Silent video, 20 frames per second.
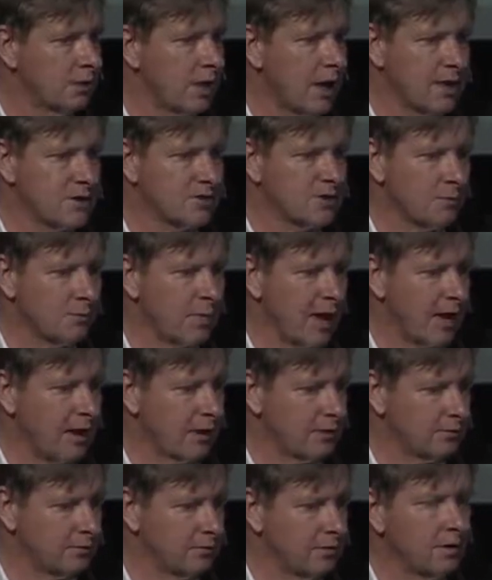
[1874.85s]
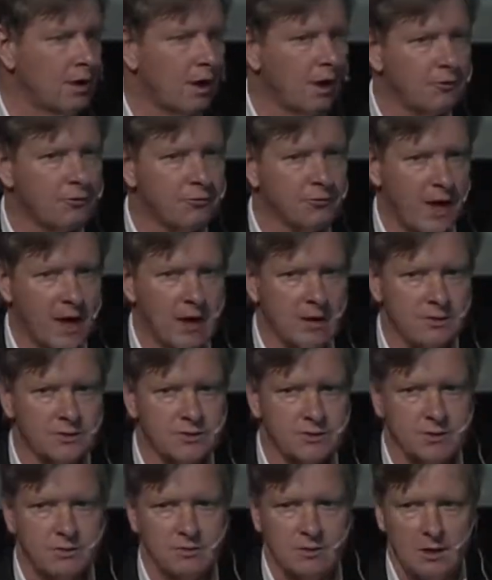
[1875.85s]
it's about
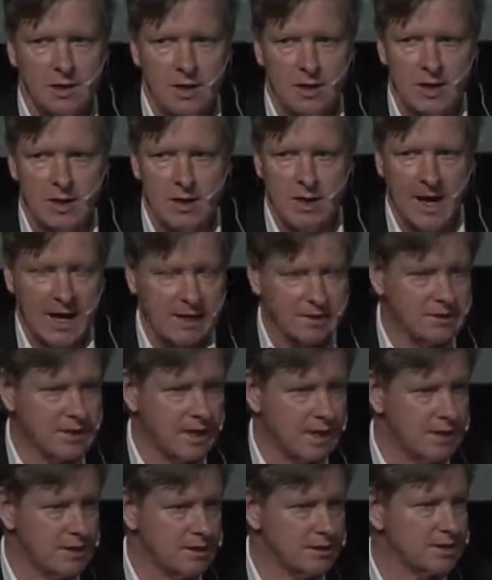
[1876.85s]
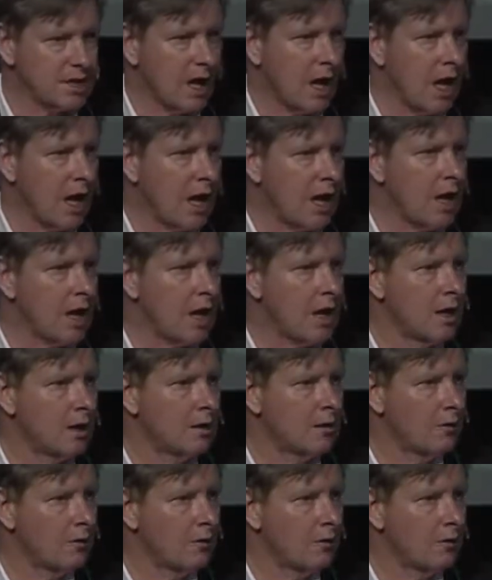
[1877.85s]
1,000 hectares of